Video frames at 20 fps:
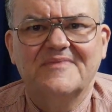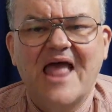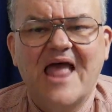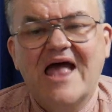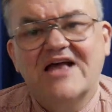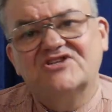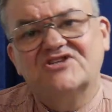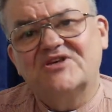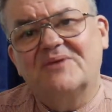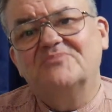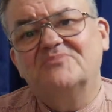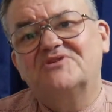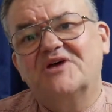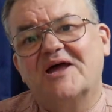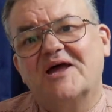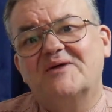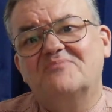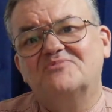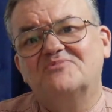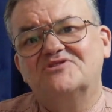
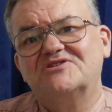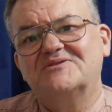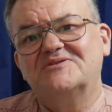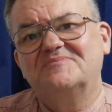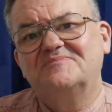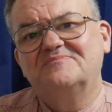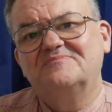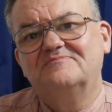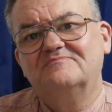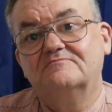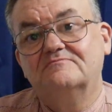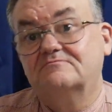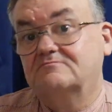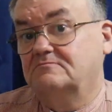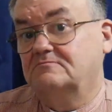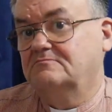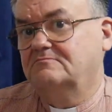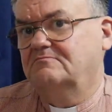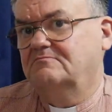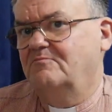Sometimes,
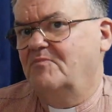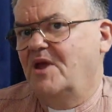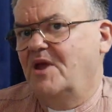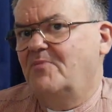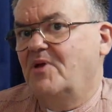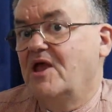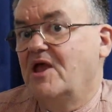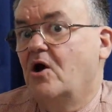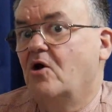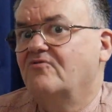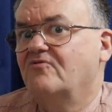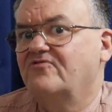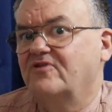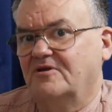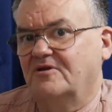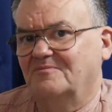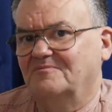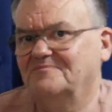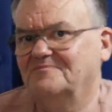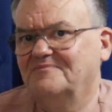maybe
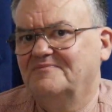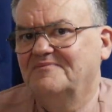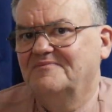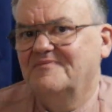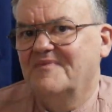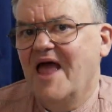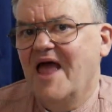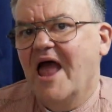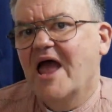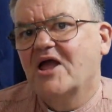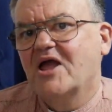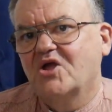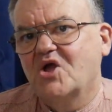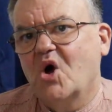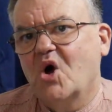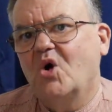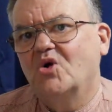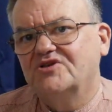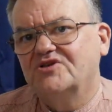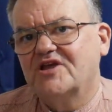often,
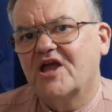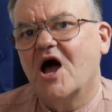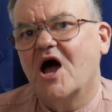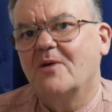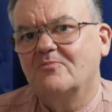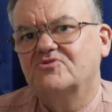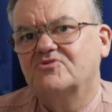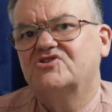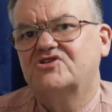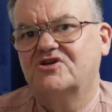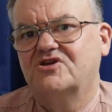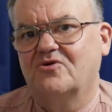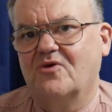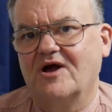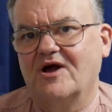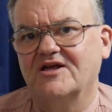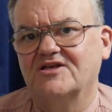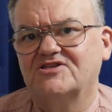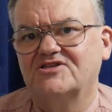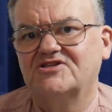God comes to
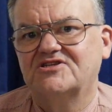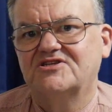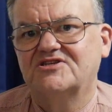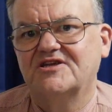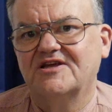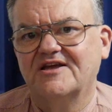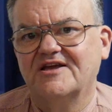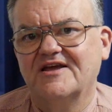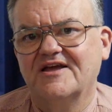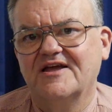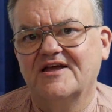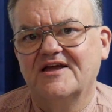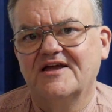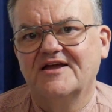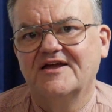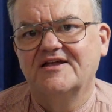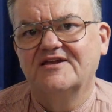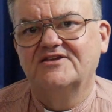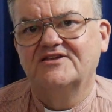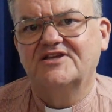us
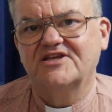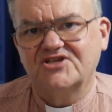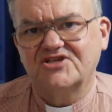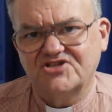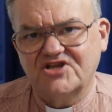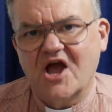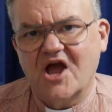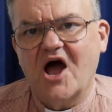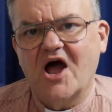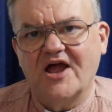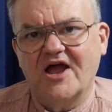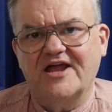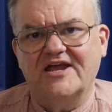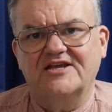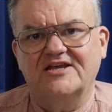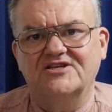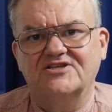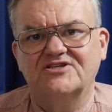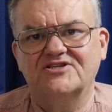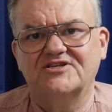
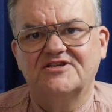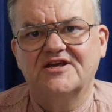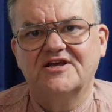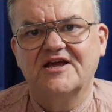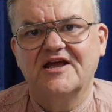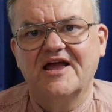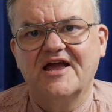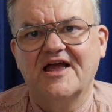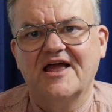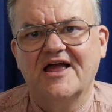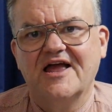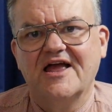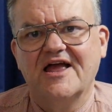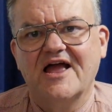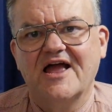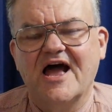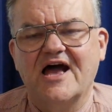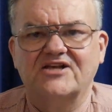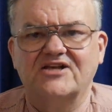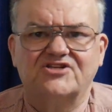disguised
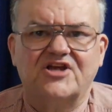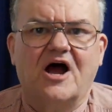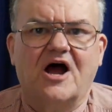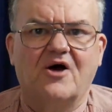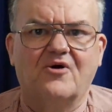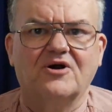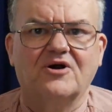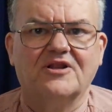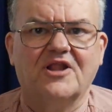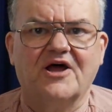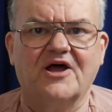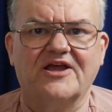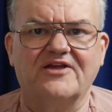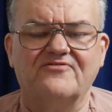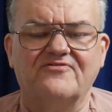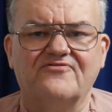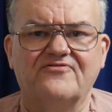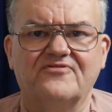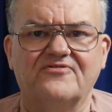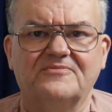as our life.